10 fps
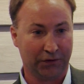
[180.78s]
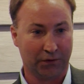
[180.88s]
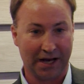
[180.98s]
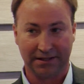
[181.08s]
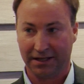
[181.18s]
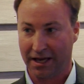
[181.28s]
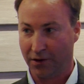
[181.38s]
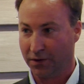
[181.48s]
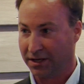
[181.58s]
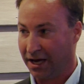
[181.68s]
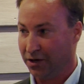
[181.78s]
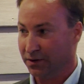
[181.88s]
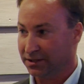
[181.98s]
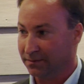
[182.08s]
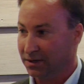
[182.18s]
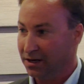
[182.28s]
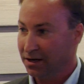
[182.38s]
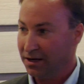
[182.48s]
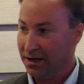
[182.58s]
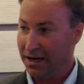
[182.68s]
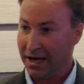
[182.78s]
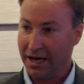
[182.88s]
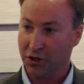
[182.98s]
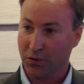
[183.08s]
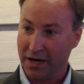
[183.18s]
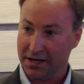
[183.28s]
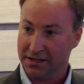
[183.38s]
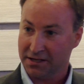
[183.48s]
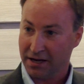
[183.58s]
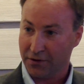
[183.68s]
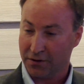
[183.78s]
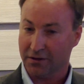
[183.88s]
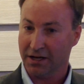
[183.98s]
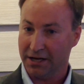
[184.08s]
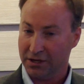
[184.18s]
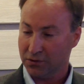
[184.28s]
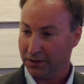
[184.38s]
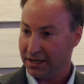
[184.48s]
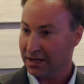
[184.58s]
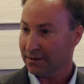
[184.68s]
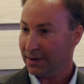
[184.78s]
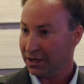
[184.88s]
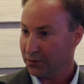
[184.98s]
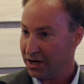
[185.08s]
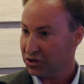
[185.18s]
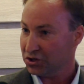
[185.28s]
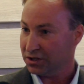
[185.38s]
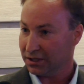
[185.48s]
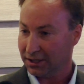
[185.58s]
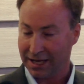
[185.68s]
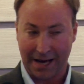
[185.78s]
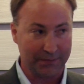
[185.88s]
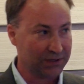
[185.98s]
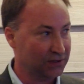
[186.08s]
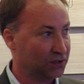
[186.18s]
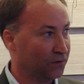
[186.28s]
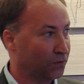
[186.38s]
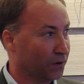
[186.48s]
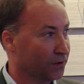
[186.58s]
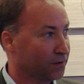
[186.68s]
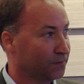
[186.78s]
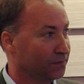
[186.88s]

thoracic aortic aneurysm, and created another, an endoleak, a migration, a collapse, and so forth.